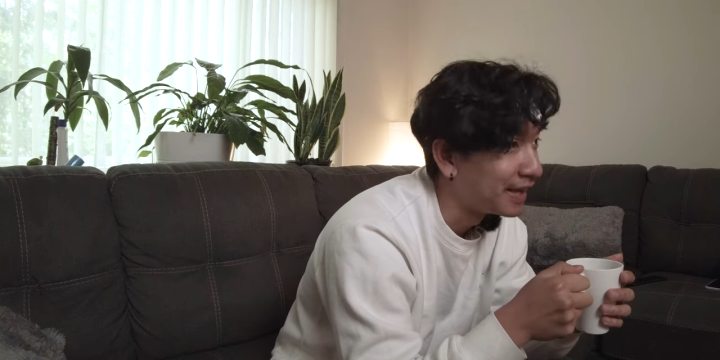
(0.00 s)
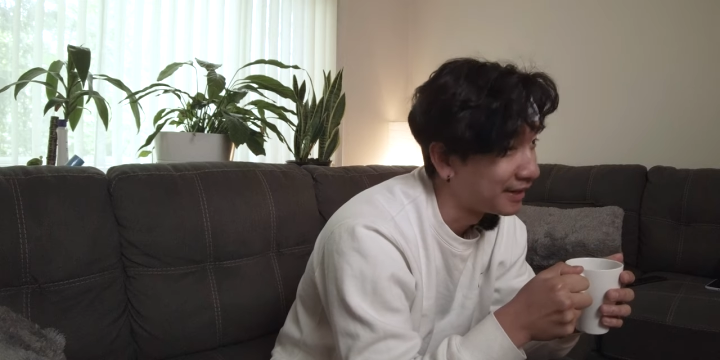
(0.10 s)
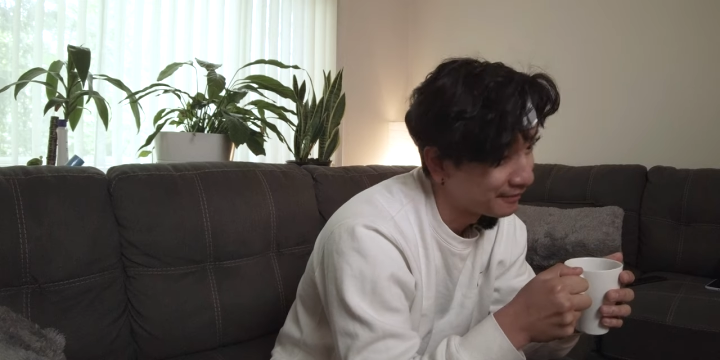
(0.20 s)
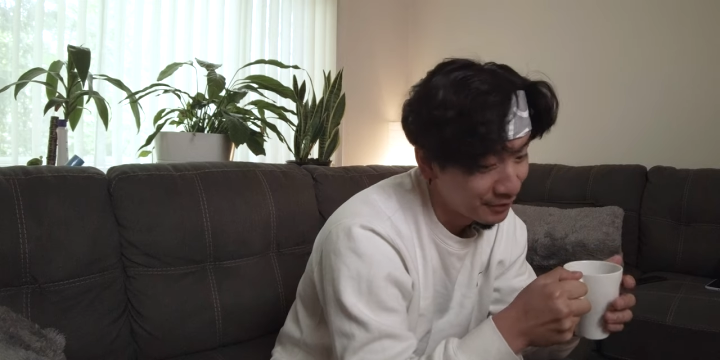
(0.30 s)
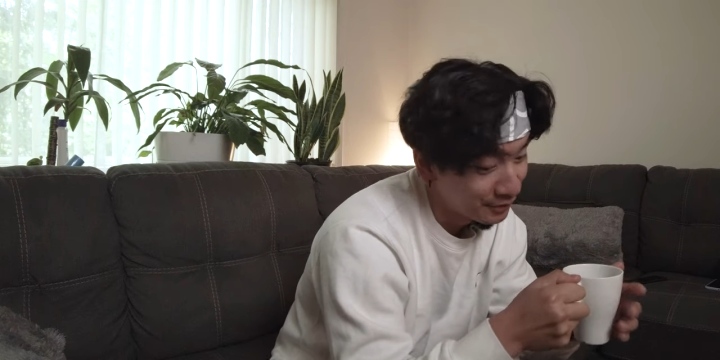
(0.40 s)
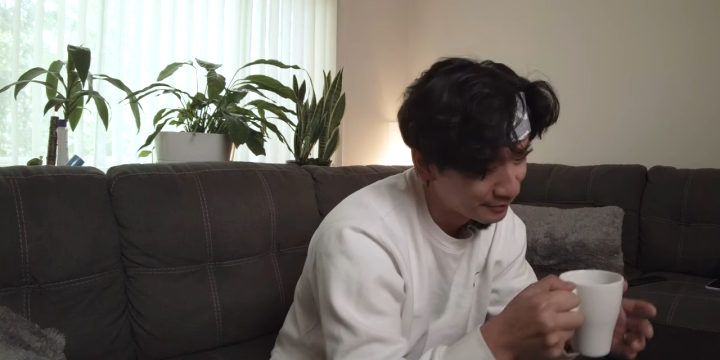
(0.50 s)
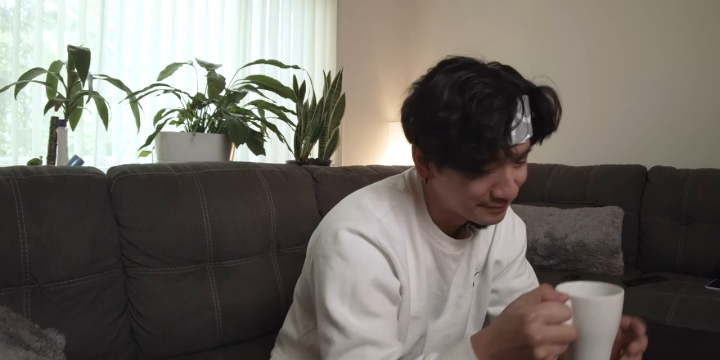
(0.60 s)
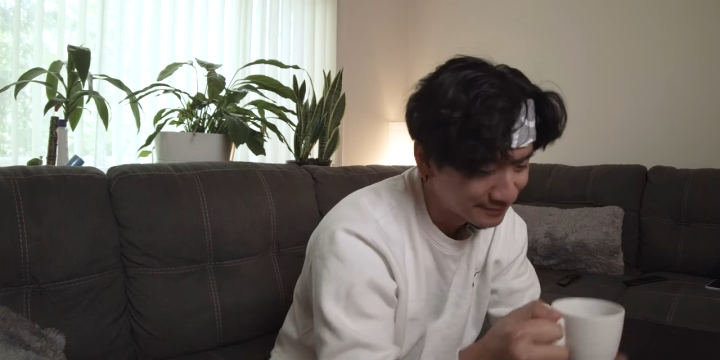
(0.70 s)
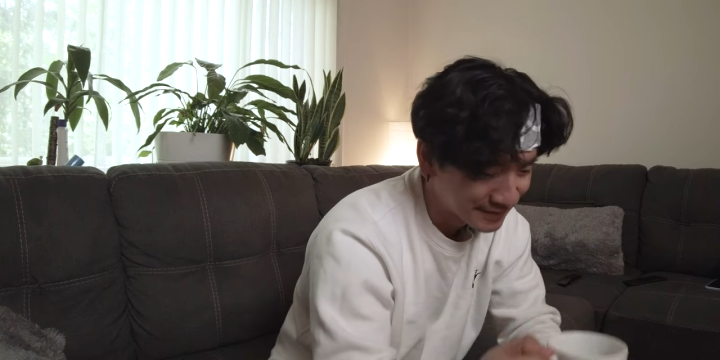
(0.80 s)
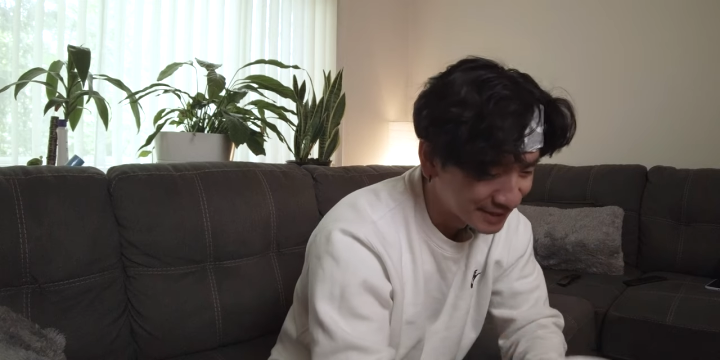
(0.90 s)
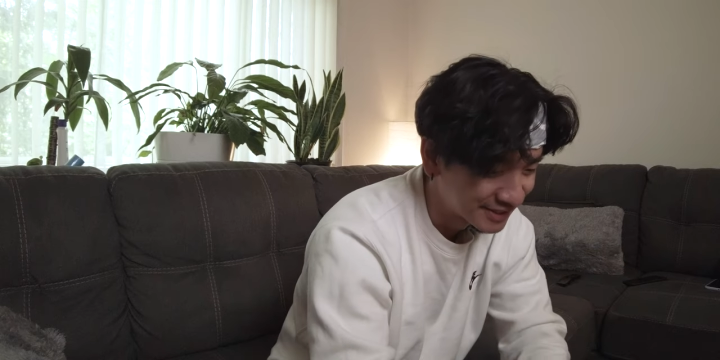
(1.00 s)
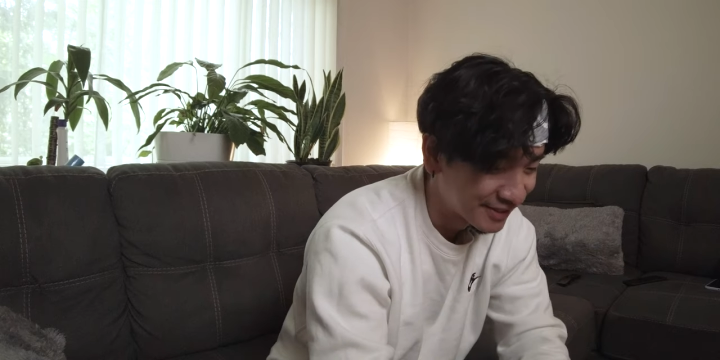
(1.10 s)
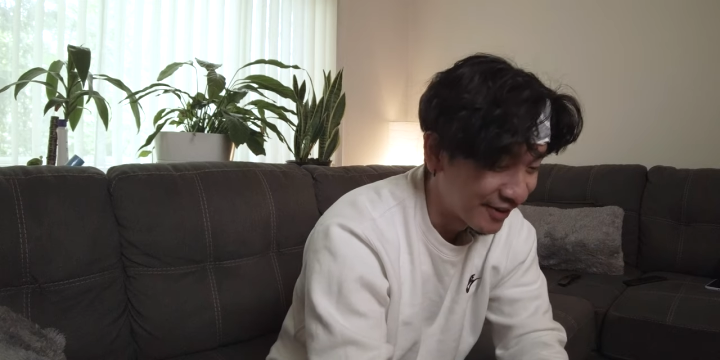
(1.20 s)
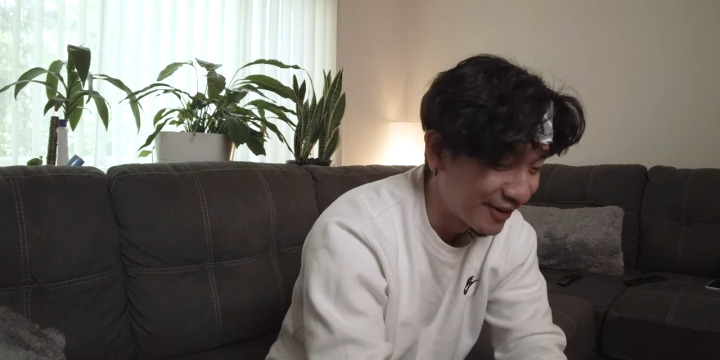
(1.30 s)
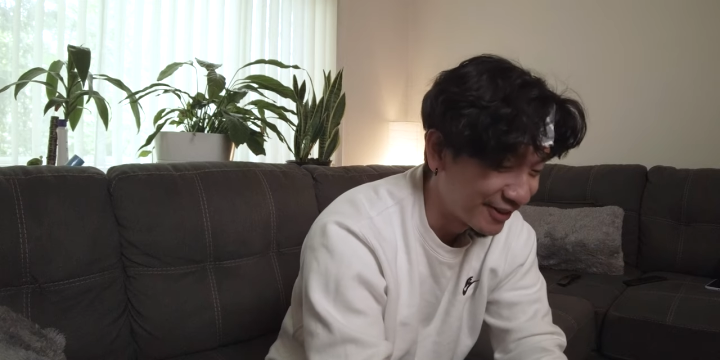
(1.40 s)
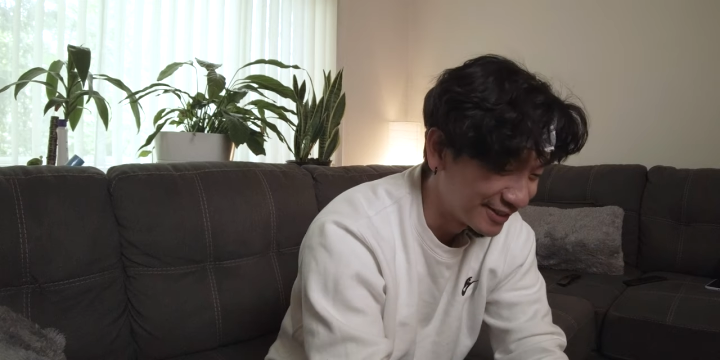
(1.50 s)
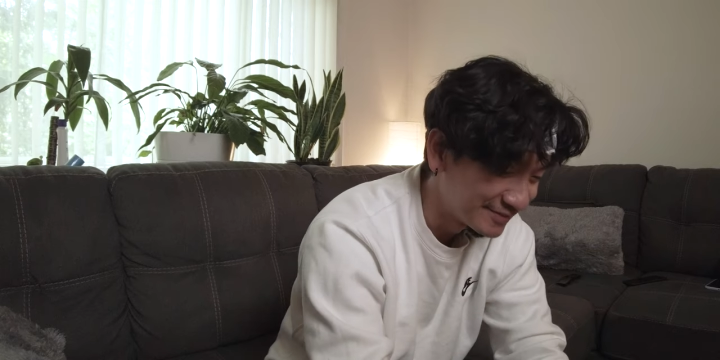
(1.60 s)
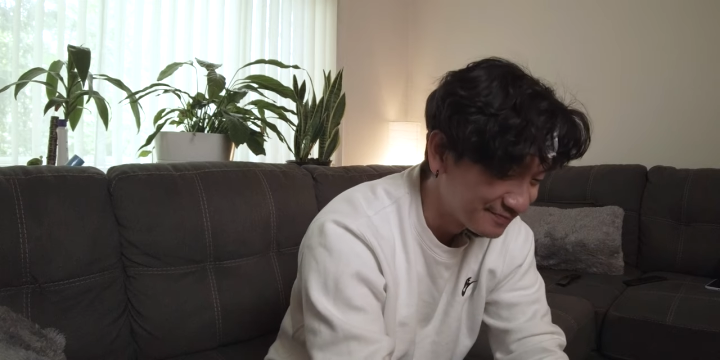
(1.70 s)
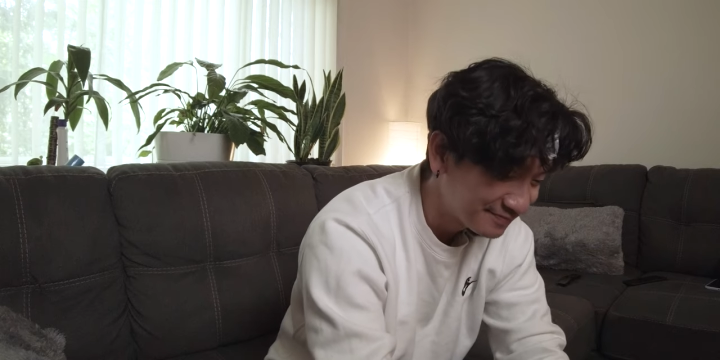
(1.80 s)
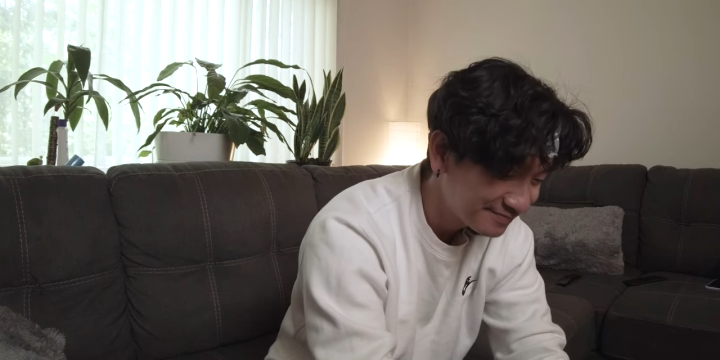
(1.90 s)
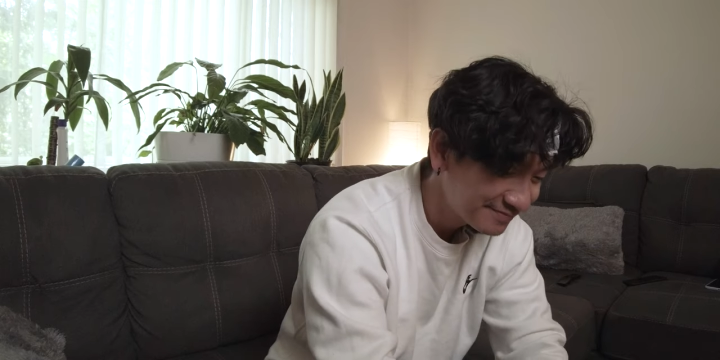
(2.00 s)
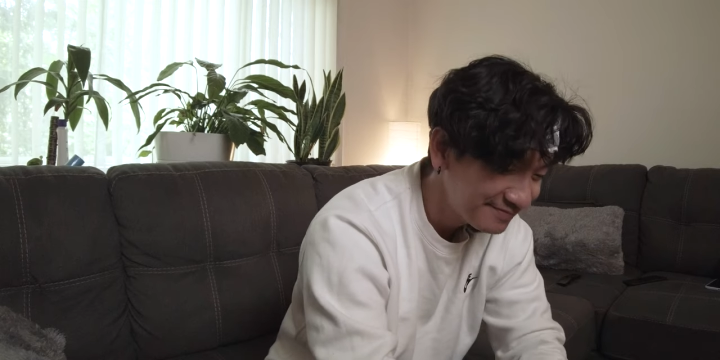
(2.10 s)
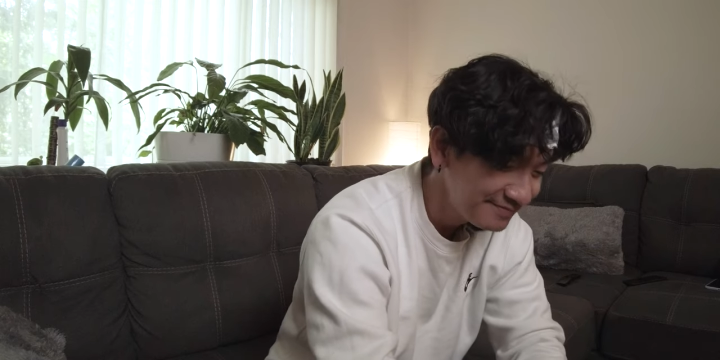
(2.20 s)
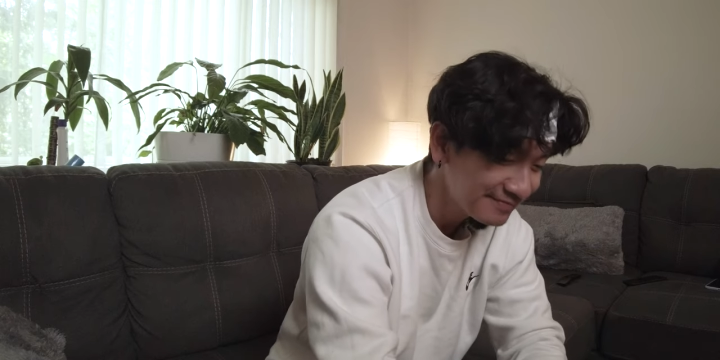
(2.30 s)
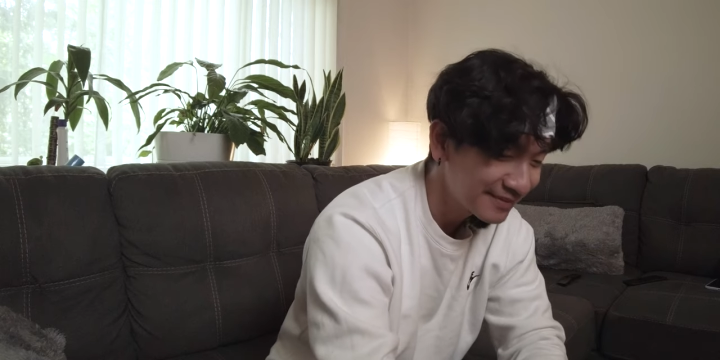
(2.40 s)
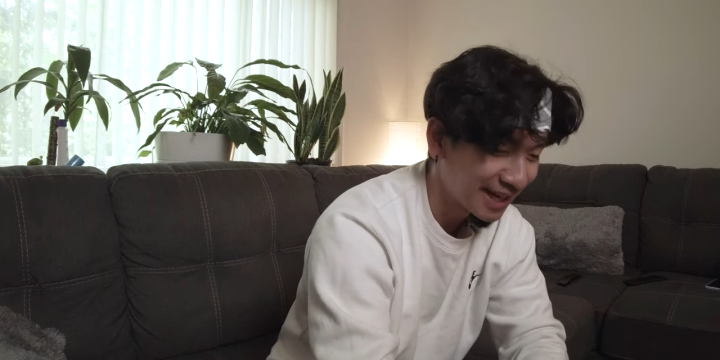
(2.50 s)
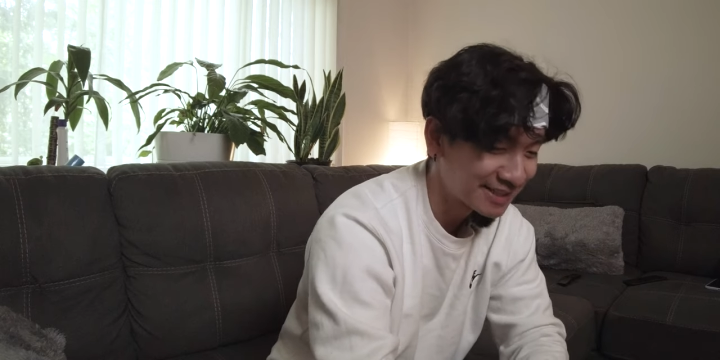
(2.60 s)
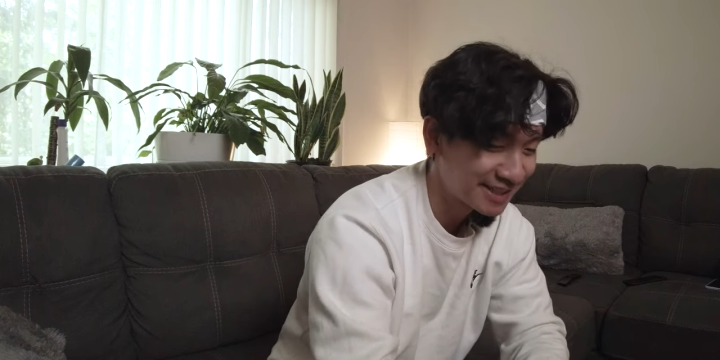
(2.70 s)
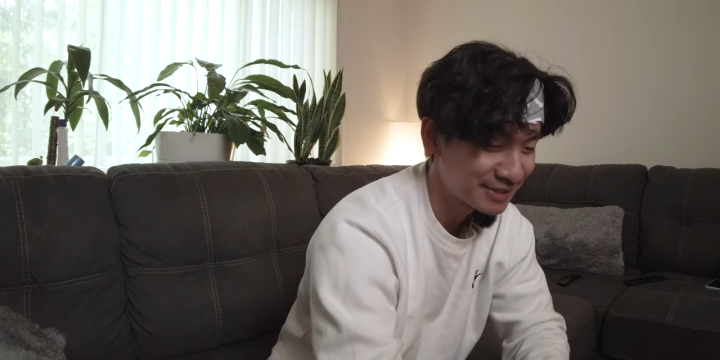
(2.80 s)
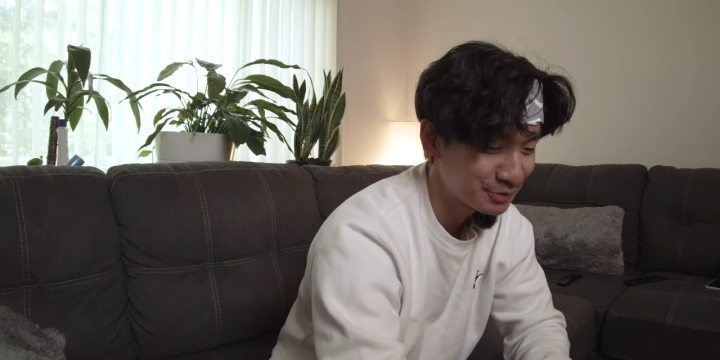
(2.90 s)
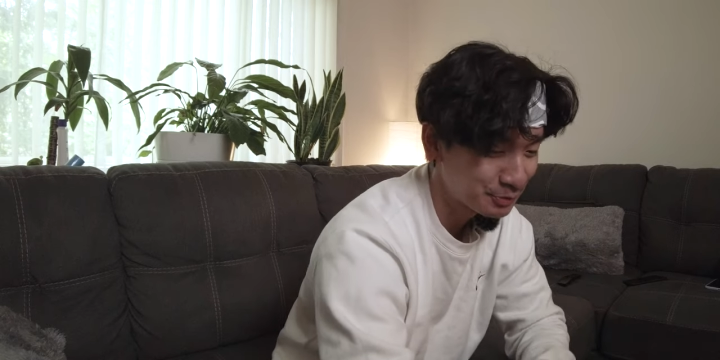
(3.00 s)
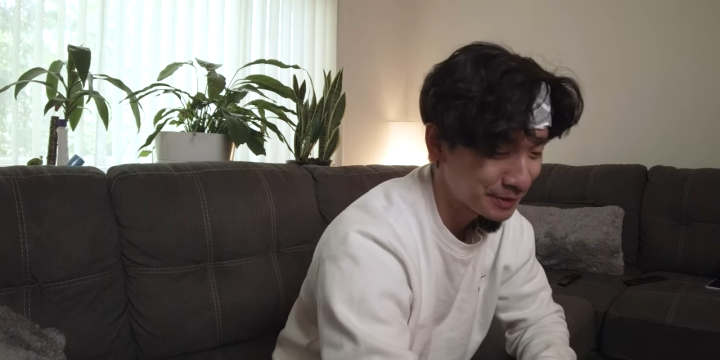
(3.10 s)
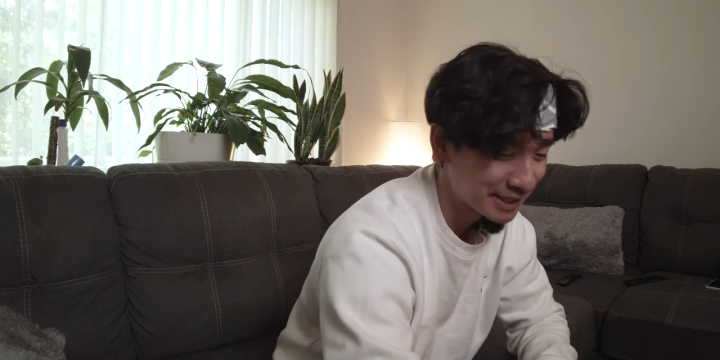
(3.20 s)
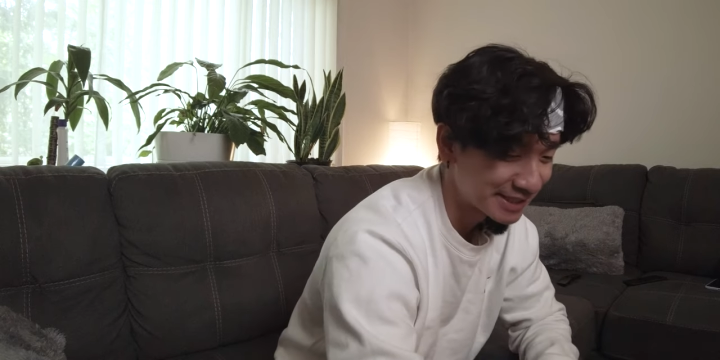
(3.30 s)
I don't know. This is hard. I thought this would be